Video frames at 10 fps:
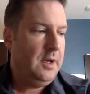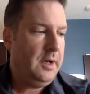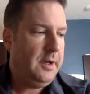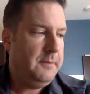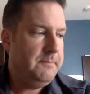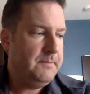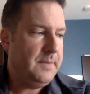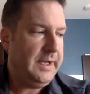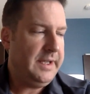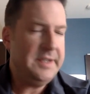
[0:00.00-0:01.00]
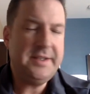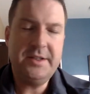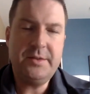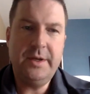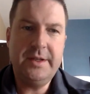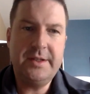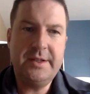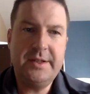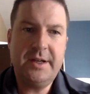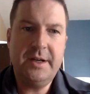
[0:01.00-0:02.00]
I guess I just wanted to
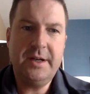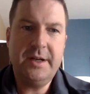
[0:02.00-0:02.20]
start with